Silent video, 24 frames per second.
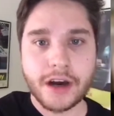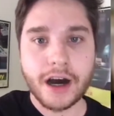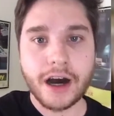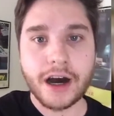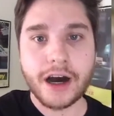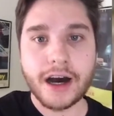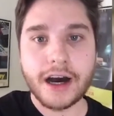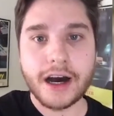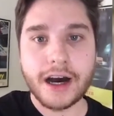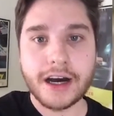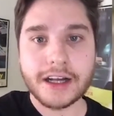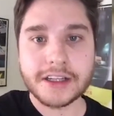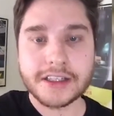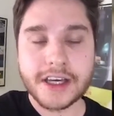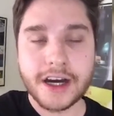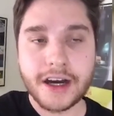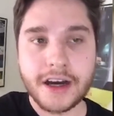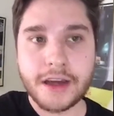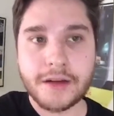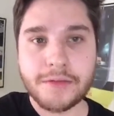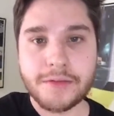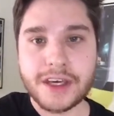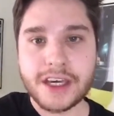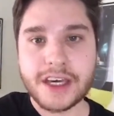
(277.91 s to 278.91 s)
a
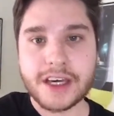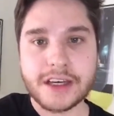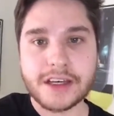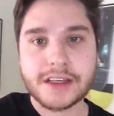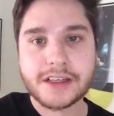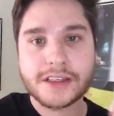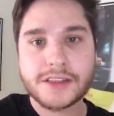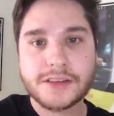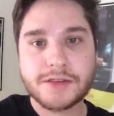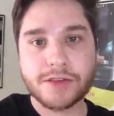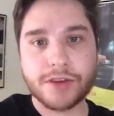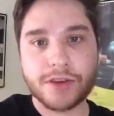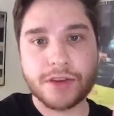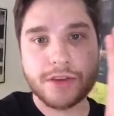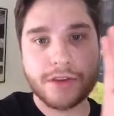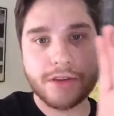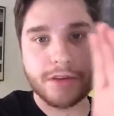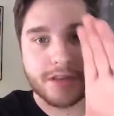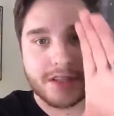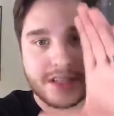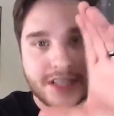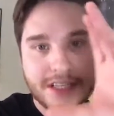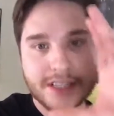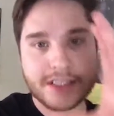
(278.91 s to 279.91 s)
ton, because
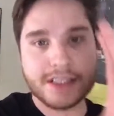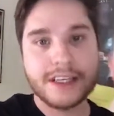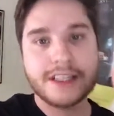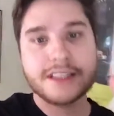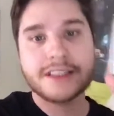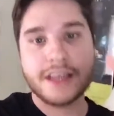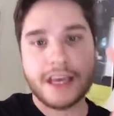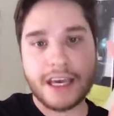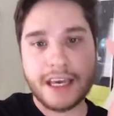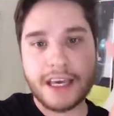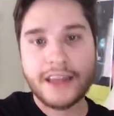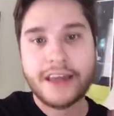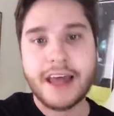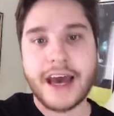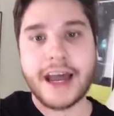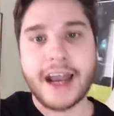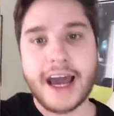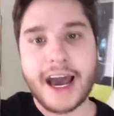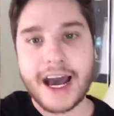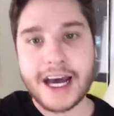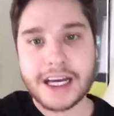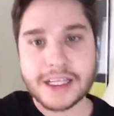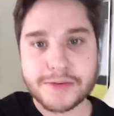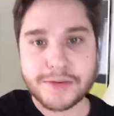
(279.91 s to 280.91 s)
since it's in
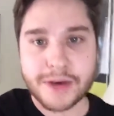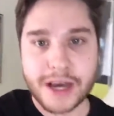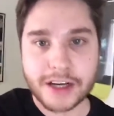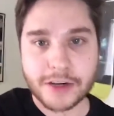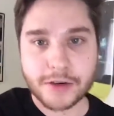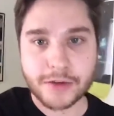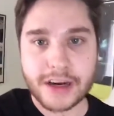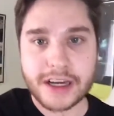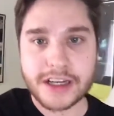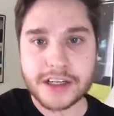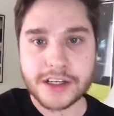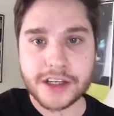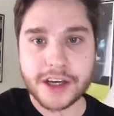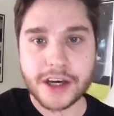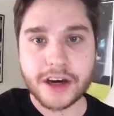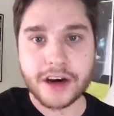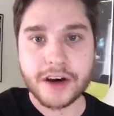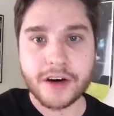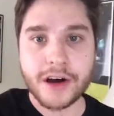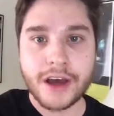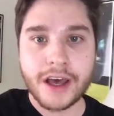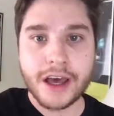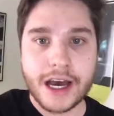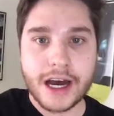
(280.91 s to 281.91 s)
that aspect
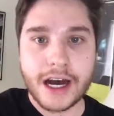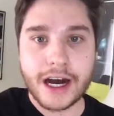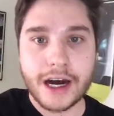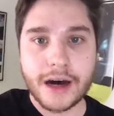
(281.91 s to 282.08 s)
ratio,